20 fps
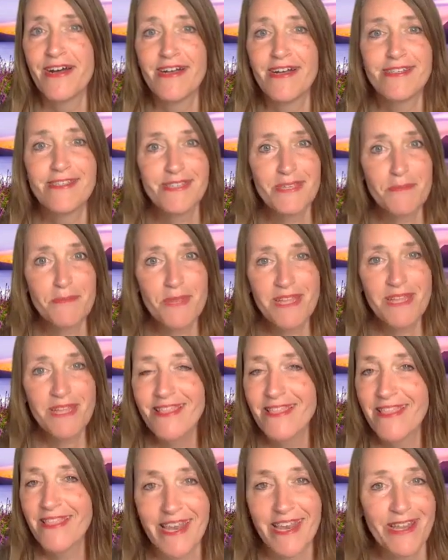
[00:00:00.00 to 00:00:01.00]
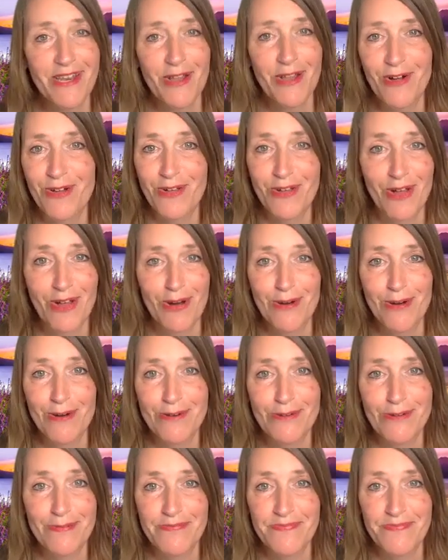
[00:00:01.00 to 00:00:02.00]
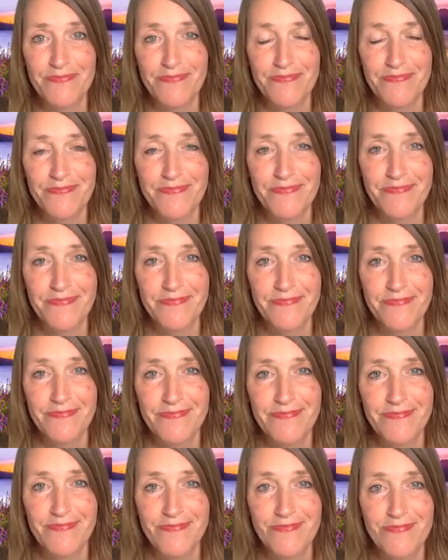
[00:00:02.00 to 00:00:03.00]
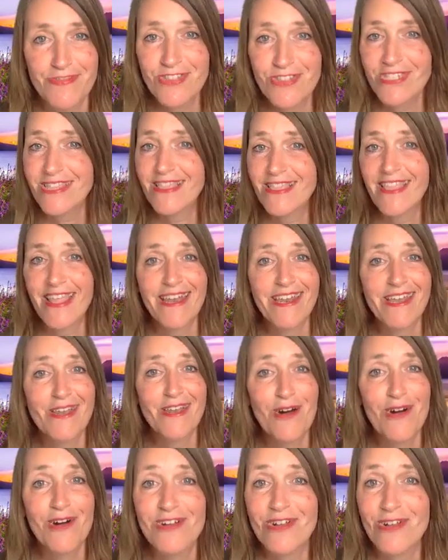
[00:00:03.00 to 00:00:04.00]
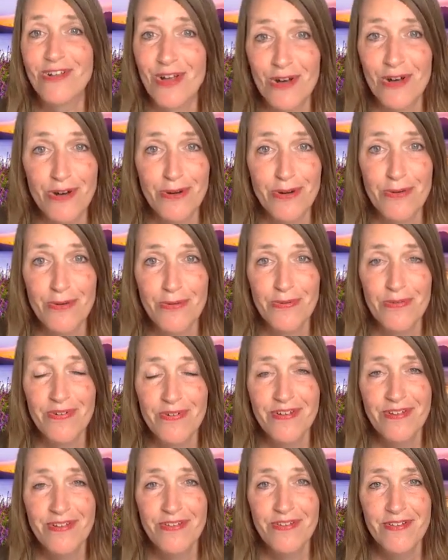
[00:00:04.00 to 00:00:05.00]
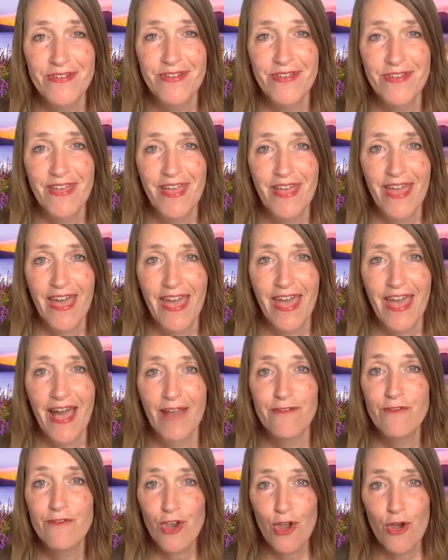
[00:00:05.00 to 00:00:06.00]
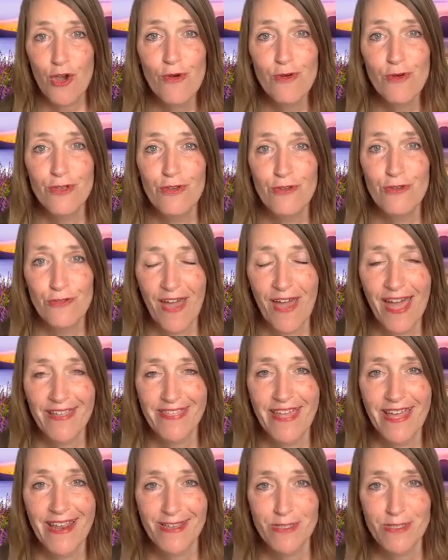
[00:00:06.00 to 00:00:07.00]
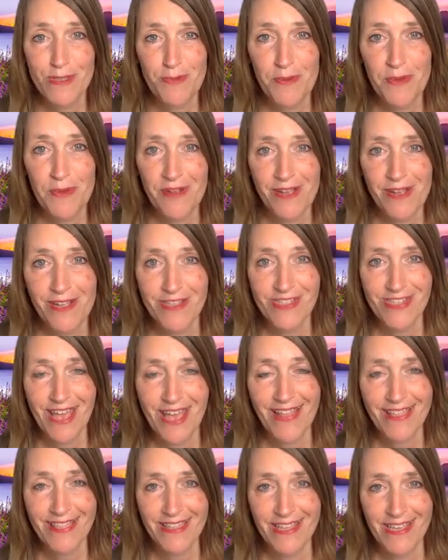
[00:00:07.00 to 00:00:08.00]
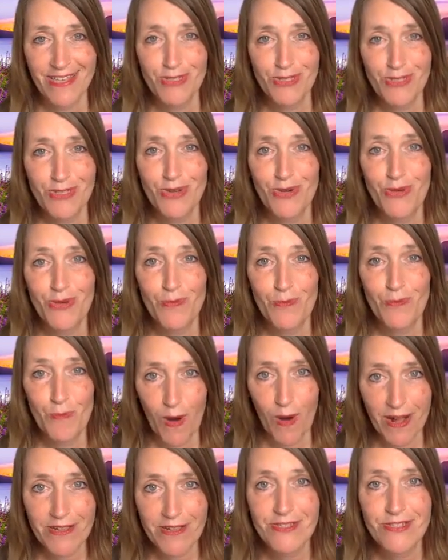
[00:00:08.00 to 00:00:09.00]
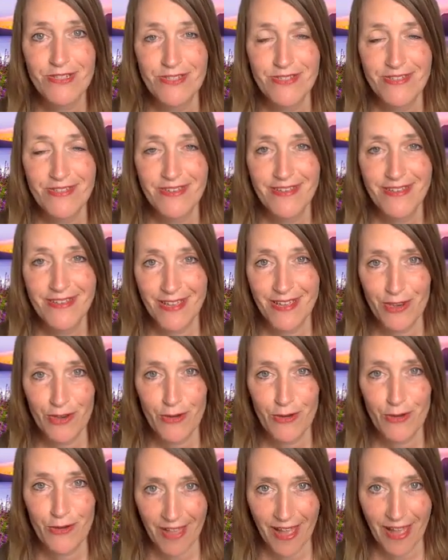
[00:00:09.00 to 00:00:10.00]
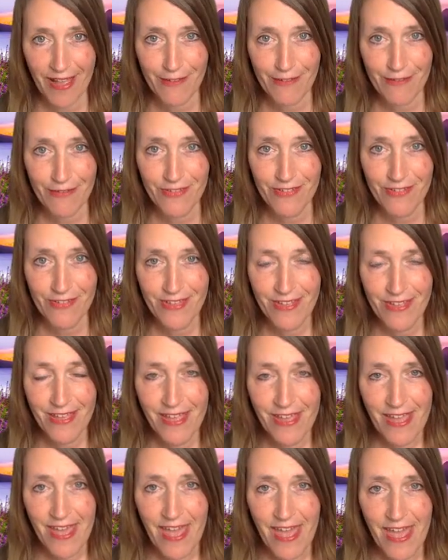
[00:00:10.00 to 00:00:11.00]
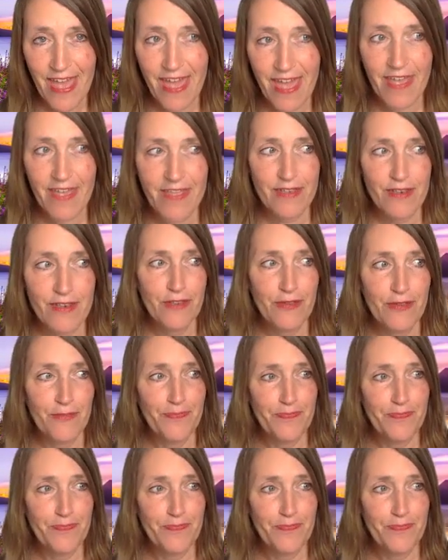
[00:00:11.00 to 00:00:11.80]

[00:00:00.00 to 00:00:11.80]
simply let it all go. Just let it all go. I know you've had that experience at least once in your life. And